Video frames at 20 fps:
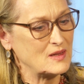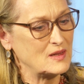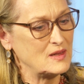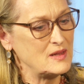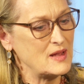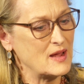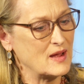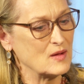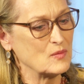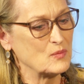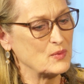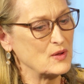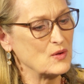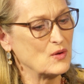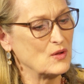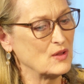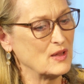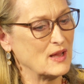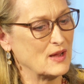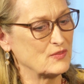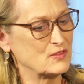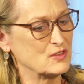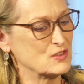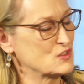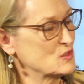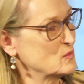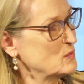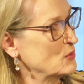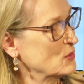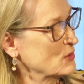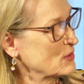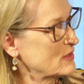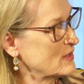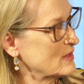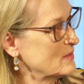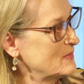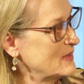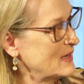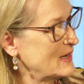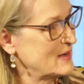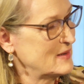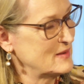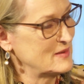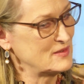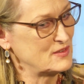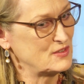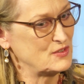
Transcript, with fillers: yeah, we all have to support them and